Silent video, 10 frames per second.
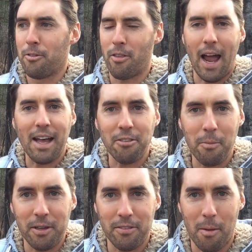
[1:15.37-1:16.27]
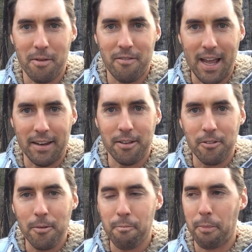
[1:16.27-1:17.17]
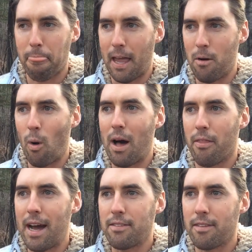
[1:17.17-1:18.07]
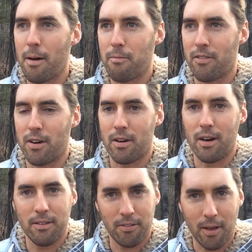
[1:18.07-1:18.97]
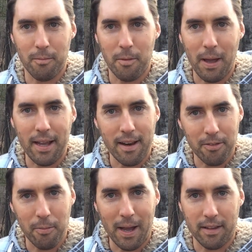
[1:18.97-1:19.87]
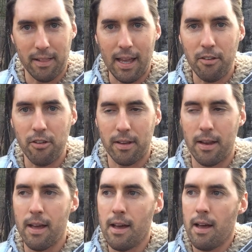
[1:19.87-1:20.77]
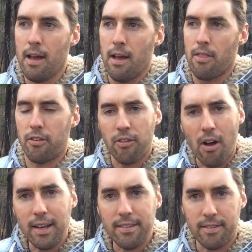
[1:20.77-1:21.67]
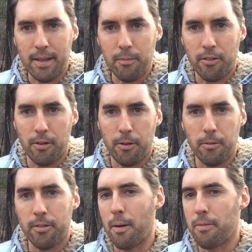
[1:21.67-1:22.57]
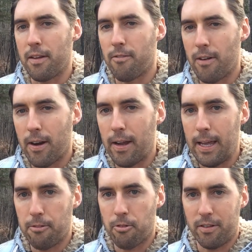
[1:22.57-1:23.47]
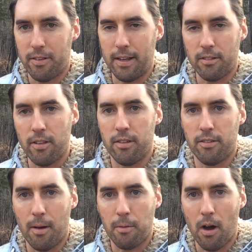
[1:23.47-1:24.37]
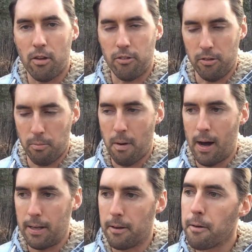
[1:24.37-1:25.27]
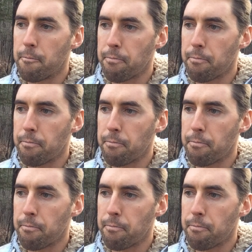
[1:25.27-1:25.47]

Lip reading: So there has to be some advantage. And while that's up for some debate and speculation, the sonnet seems to do something very interesting to the subconscious mind.